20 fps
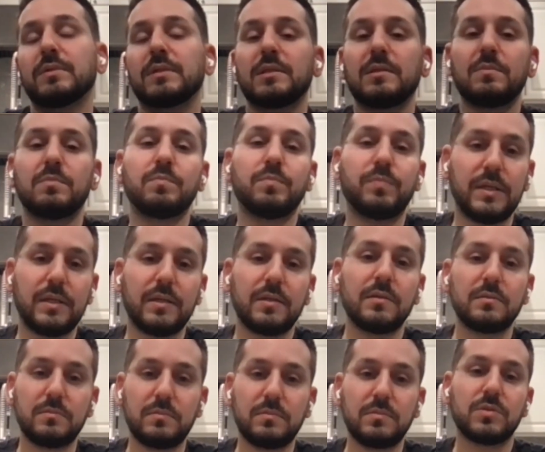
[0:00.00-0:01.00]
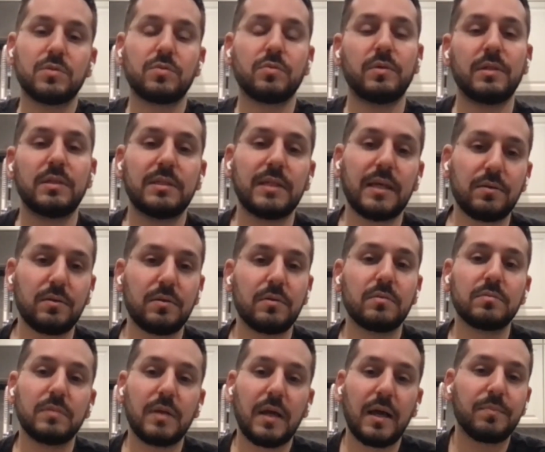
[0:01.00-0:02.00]
really big sort of
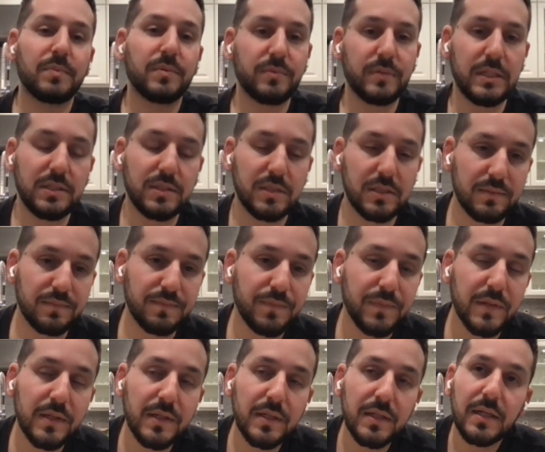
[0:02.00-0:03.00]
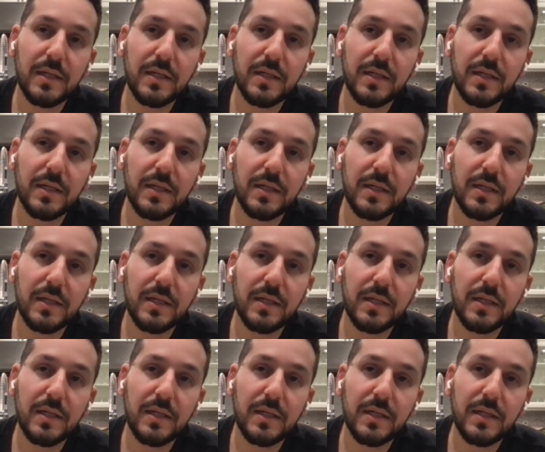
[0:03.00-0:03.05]
dental operation.